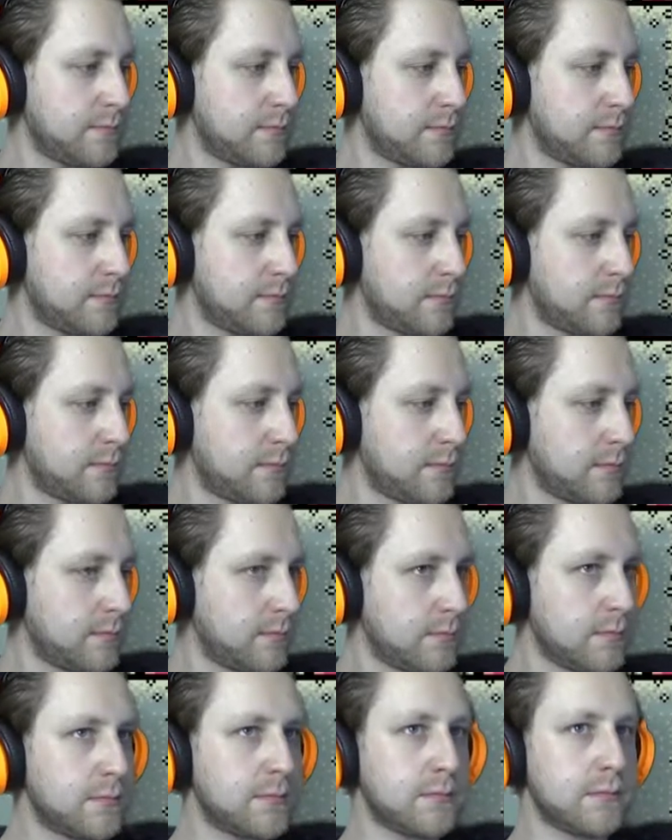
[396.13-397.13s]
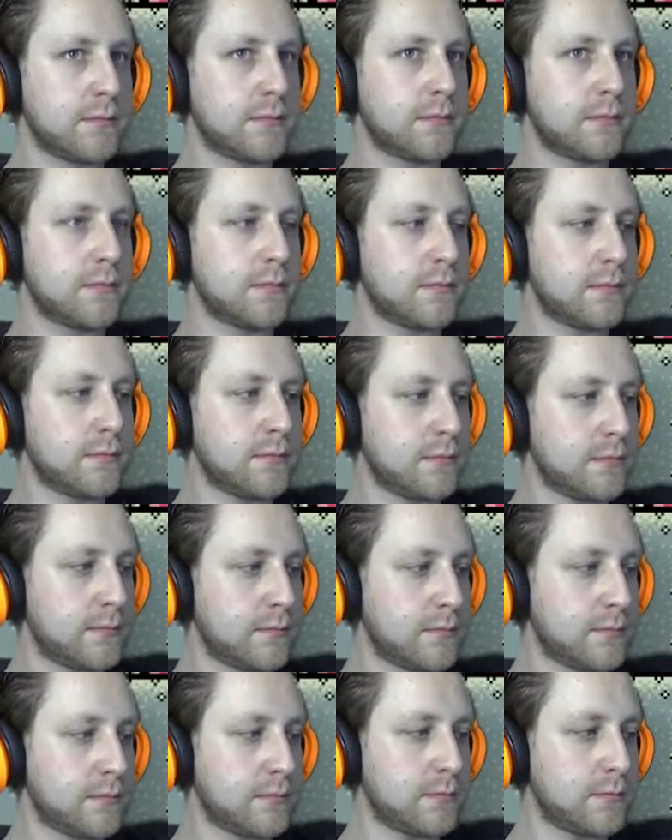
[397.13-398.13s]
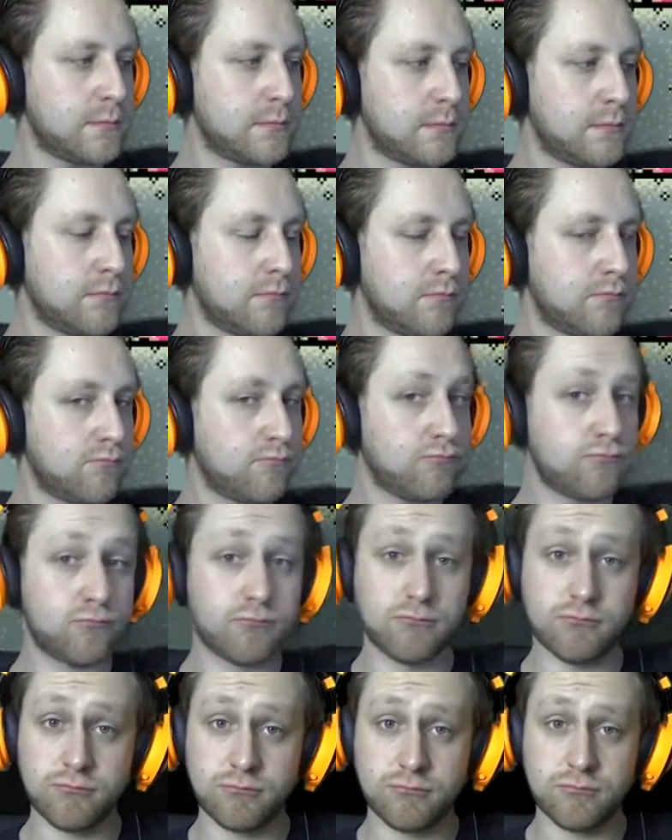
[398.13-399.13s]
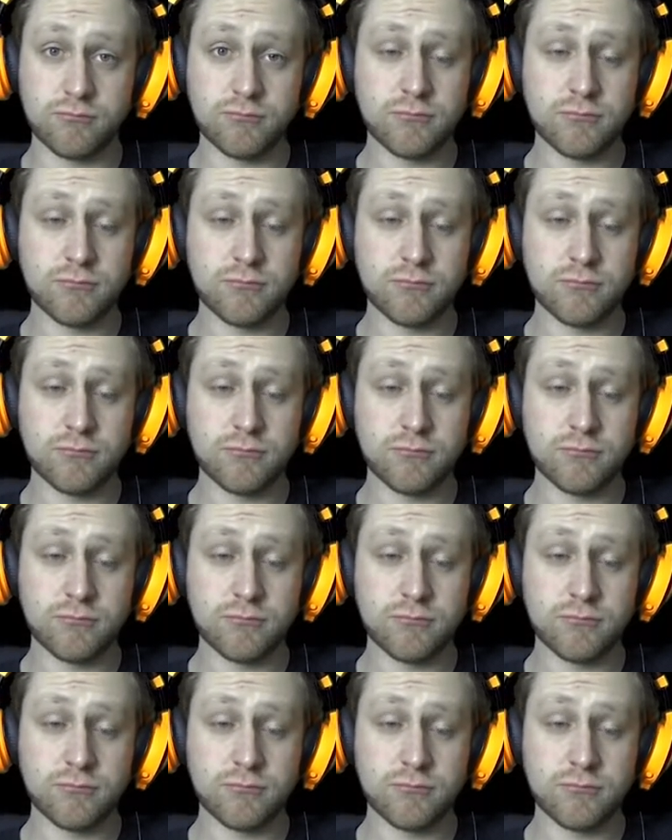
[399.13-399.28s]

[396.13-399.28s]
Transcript: (silence)